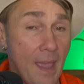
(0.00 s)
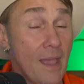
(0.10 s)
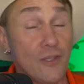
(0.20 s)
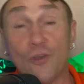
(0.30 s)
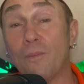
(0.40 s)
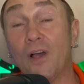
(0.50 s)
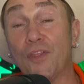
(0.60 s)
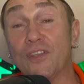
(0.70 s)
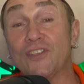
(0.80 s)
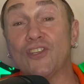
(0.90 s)
Your
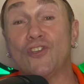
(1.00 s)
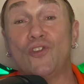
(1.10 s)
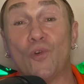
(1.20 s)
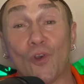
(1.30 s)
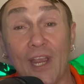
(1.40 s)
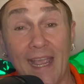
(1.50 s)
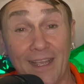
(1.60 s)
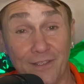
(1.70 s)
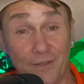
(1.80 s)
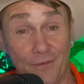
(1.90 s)
month is in your
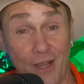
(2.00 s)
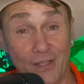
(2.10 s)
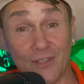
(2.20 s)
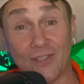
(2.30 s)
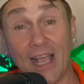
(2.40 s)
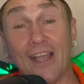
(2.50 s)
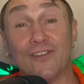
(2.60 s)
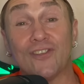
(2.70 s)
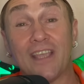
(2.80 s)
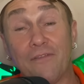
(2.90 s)
hands, friends. I
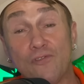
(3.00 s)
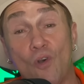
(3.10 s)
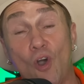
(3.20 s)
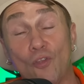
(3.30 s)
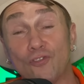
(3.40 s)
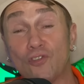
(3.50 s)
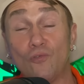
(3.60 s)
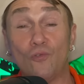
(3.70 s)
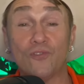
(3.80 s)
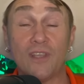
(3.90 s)
just gave you all the
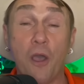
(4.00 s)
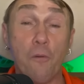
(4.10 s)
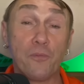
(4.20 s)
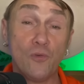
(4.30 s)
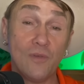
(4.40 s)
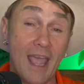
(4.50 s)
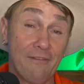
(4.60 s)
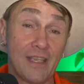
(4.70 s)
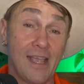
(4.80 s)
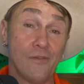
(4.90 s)
tools to help you
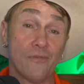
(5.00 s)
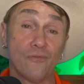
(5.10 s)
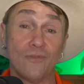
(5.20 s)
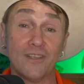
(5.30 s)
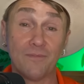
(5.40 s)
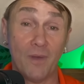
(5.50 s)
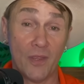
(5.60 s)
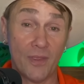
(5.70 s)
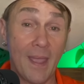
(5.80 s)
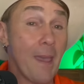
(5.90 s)
navigate through this
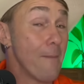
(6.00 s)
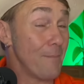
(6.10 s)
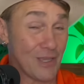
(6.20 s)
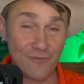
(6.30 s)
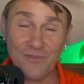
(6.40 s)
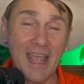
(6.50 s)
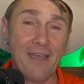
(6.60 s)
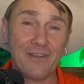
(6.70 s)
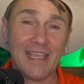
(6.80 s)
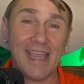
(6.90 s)
month. May you
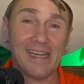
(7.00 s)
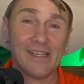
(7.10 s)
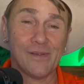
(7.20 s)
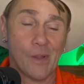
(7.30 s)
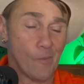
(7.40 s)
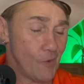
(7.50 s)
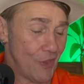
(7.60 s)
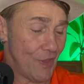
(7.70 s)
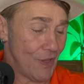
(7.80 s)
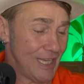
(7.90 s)
navigate it
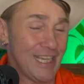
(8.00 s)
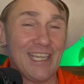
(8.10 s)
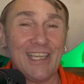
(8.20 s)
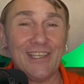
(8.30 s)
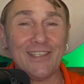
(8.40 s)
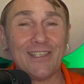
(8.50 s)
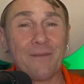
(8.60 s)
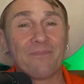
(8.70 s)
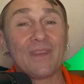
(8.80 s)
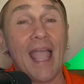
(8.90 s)
with ease
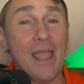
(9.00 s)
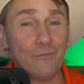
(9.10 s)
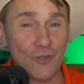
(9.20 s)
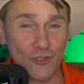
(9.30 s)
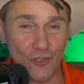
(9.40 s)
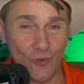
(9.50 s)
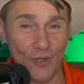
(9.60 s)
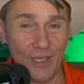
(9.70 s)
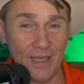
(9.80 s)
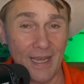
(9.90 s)
and with
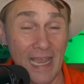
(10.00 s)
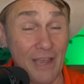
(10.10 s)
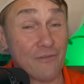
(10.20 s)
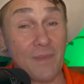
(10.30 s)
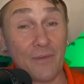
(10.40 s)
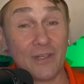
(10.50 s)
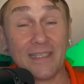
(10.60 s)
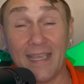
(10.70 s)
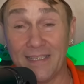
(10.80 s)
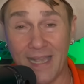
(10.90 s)
joy. And remember to
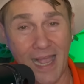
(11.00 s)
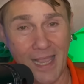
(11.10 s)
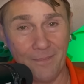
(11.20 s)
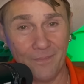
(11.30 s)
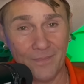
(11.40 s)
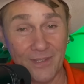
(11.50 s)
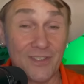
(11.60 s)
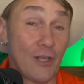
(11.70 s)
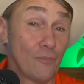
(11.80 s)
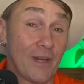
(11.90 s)
take time to
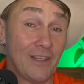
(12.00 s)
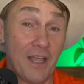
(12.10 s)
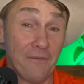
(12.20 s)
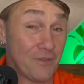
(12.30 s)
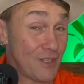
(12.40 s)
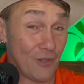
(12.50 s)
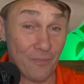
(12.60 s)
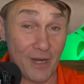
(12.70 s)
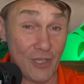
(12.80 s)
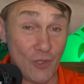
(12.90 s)
celebrate life,
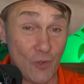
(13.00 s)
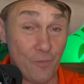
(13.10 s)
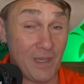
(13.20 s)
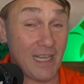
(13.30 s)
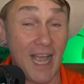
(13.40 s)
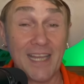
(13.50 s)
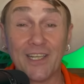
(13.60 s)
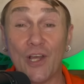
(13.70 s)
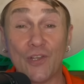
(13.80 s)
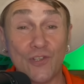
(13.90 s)
celebrate you, be kind
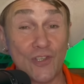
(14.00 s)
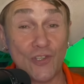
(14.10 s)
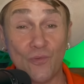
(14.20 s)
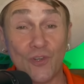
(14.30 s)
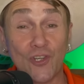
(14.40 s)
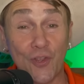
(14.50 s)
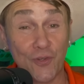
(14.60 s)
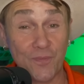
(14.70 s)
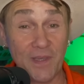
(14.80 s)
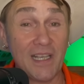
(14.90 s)
to others as you wish
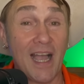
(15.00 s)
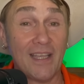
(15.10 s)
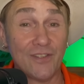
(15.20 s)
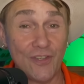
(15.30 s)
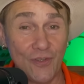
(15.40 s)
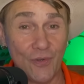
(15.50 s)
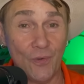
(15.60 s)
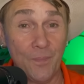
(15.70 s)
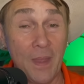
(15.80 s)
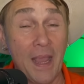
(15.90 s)
others be kind to you.